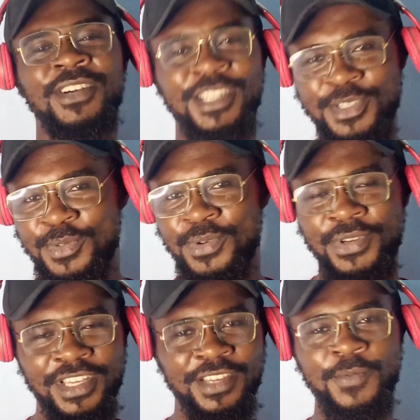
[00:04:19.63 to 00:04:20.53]
all this
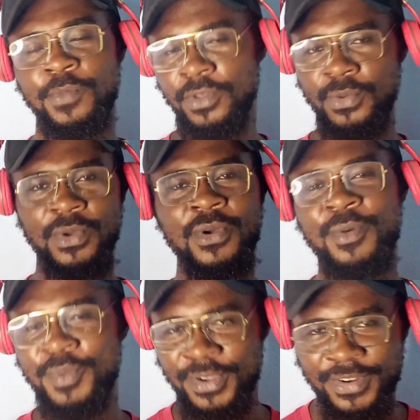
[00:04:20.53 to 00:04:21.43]
war, yeah? We're
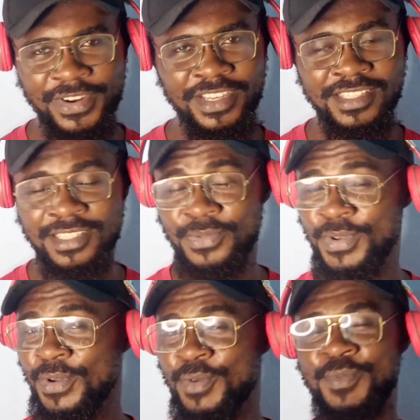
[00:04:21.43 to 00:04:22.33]
going to be great.
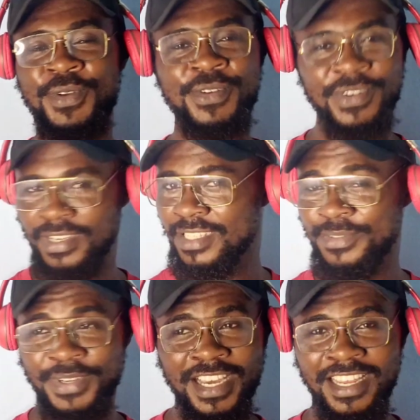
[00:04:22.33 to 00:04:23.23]

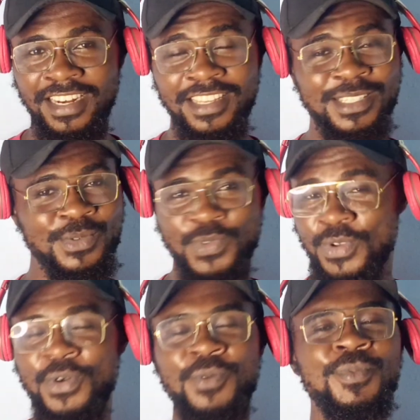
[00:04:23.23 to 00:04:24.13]
Regardless,
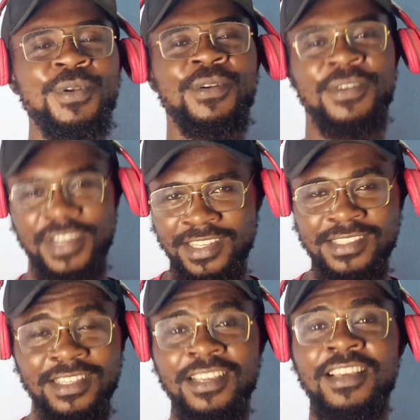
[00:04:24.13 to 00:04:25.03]
we're going to be
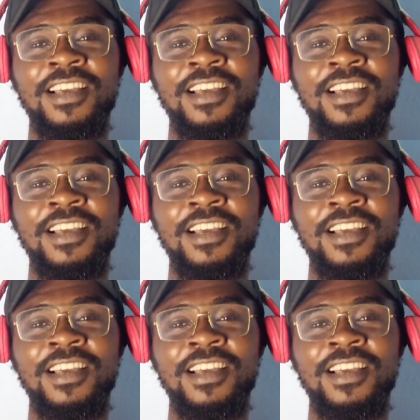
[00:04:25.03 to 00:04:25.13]
great.